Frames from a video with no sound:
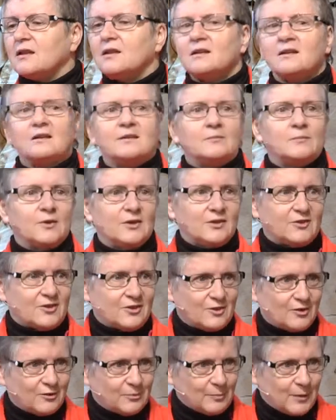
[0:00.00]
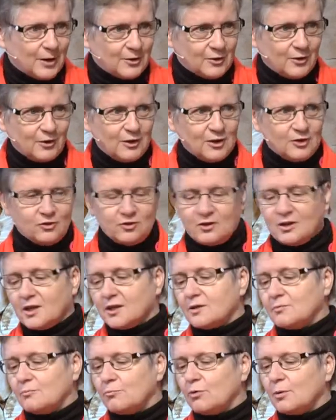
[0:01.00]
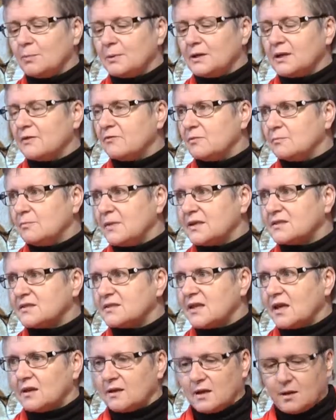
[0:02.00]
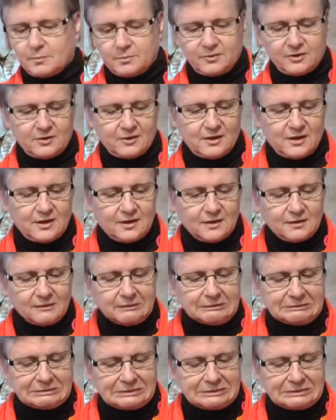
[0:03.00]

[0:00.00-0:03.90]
the limit of my knowledge, and I can probably even mess that up today.